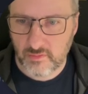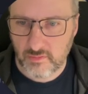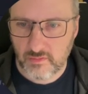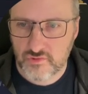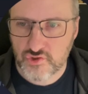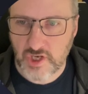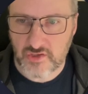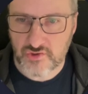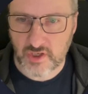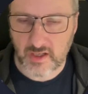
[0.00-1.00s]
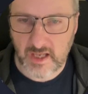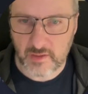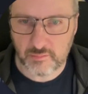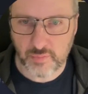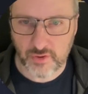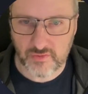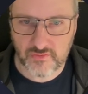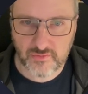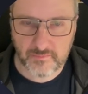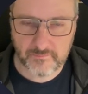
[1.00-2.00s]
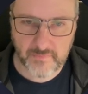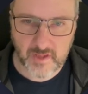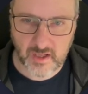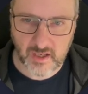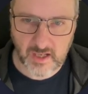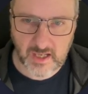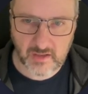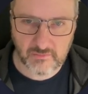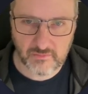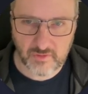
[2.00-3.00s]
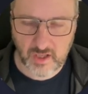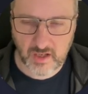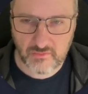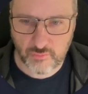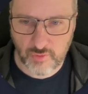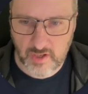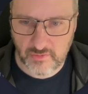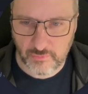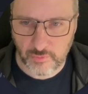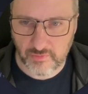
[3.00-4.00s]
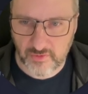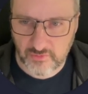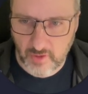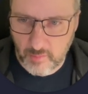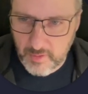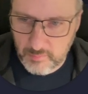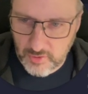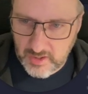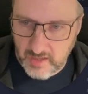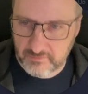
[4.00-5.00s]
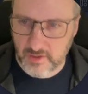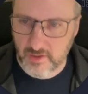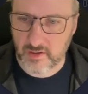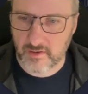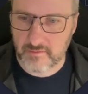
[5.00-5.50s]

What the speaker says: changing endpoints. I have read through this a bit more carefully earlier.